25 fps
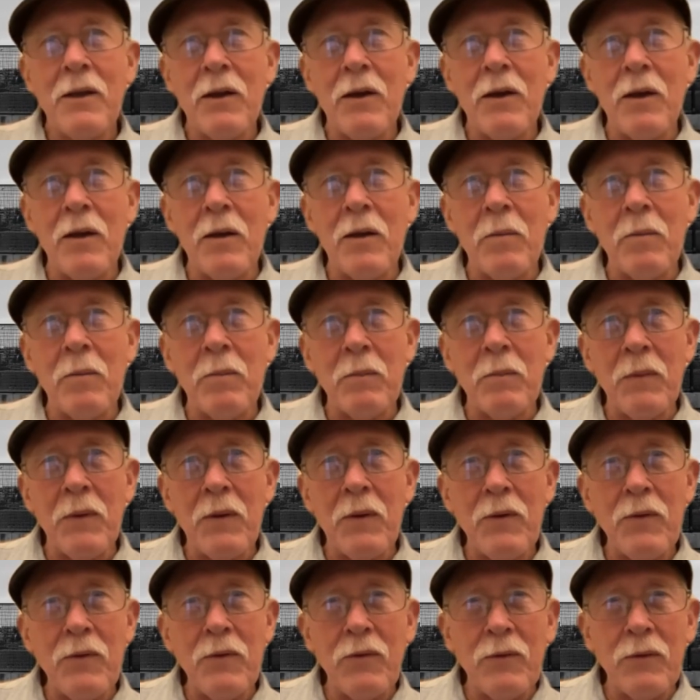
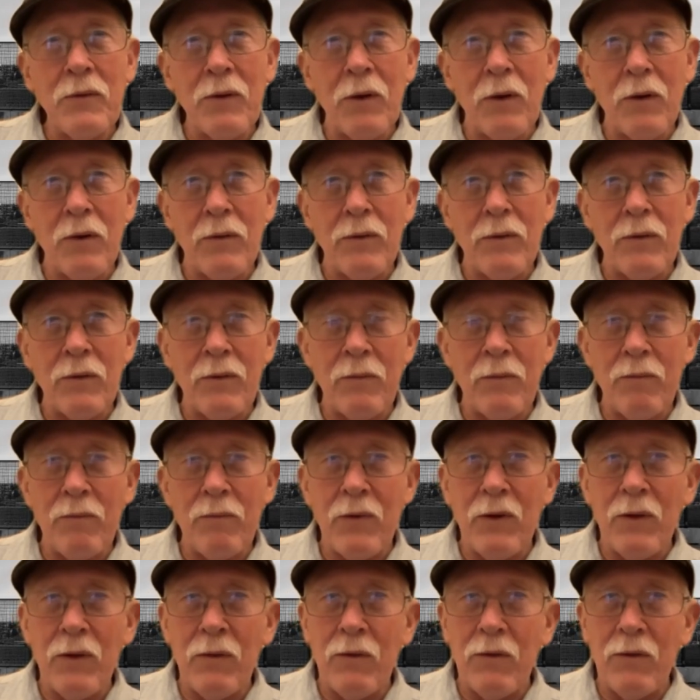Um, you know,
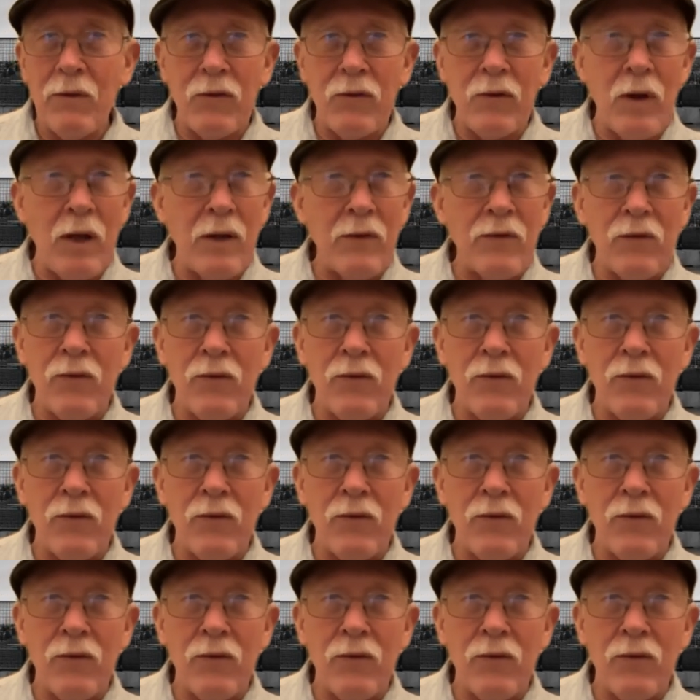it's not